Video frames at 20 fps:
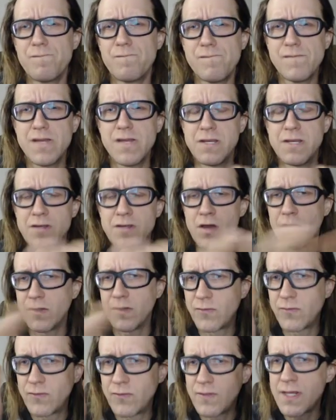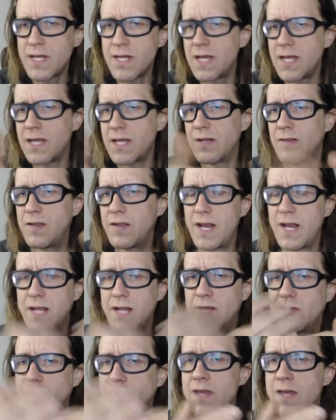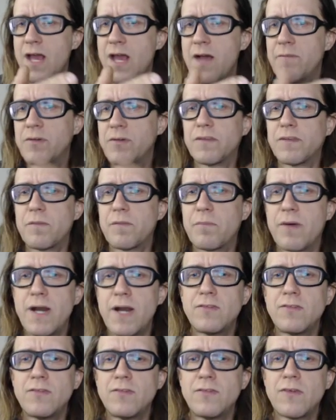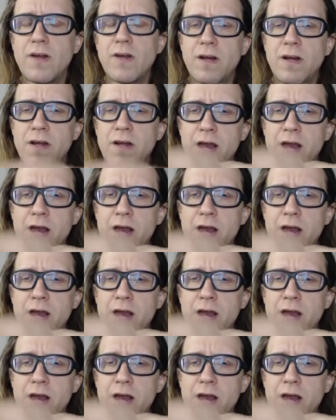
until I see it and then I can see how much the prices are,